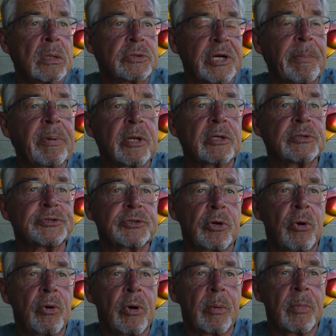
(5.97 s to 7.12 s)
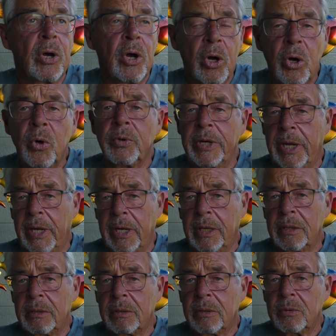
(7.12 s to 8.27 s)
Tropical Storm Hone
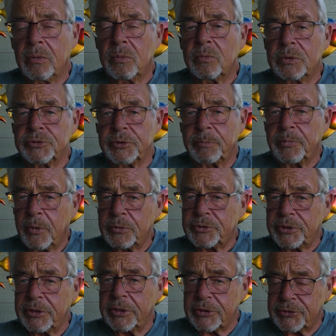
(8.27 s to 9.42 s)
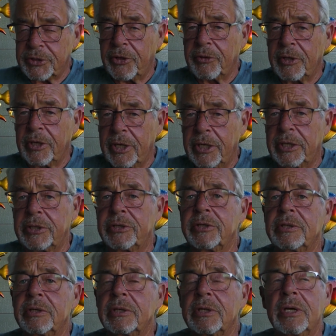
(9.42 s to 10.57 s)
was approaching the southern end
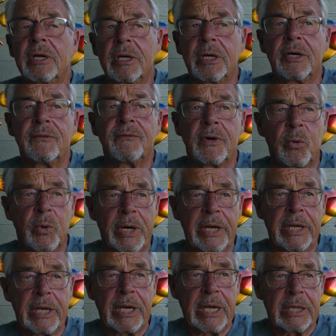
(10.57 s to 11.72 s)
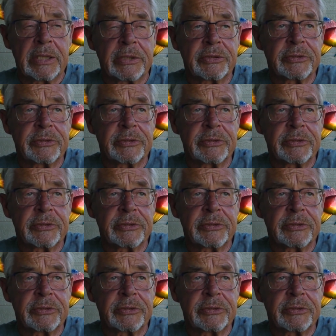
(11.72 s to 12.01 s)
of Hawaii Island.